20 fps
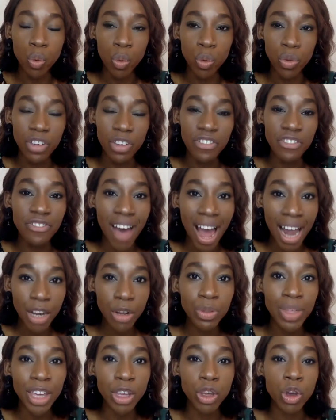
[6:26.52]
the
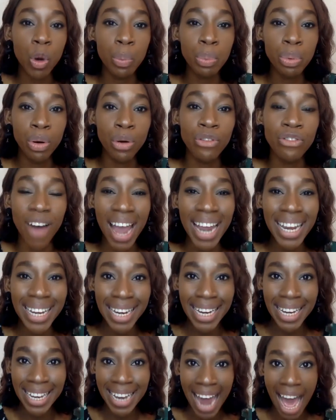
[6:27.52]
value that you're
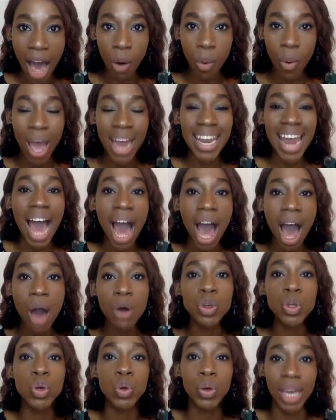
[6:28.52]
providing now and how
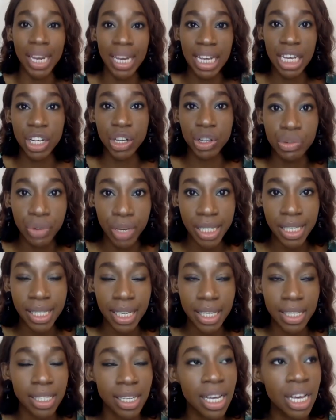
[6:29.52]
you can increase
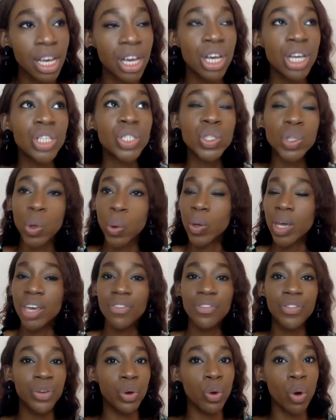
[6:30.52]
it. So
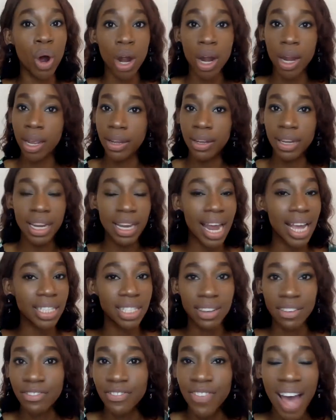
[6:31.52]
if you are in a
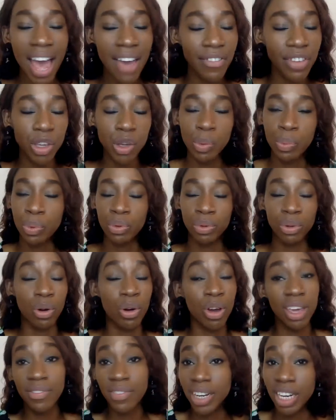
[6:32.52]
9-to-5 and
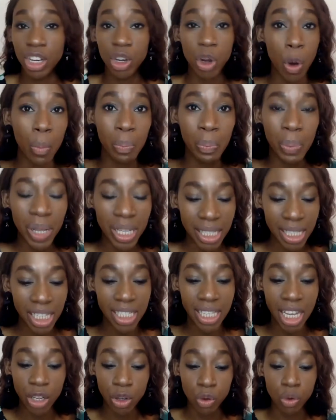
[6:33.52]
or even in your
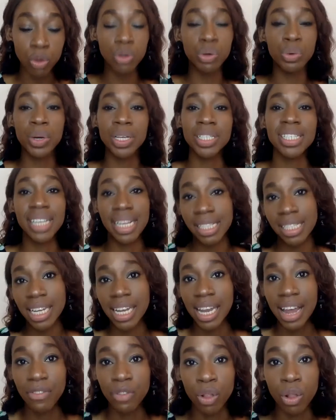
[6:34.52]
business and you do a
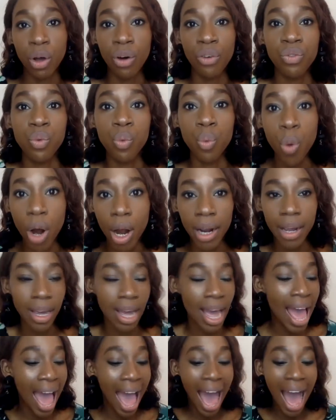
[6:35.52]
certain level of work,
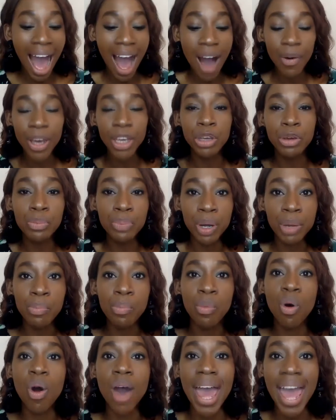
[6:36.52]
how can you bring
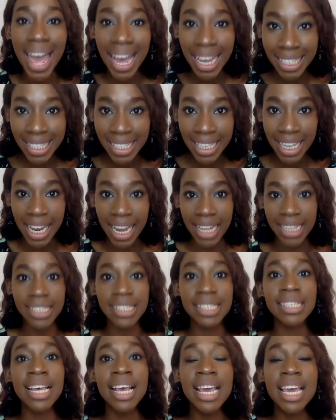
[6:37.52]
more
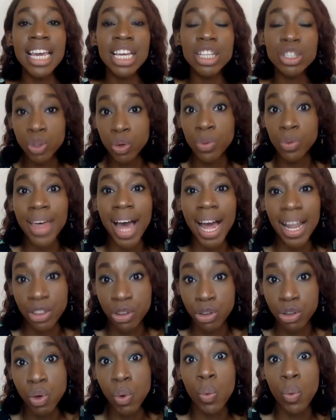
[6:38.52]
excellence to
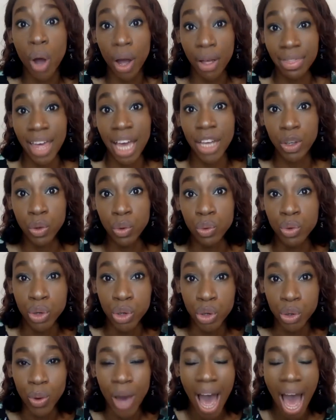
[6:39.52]
the work that you
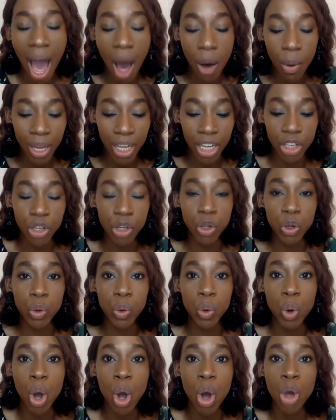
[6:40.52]
do? How can you,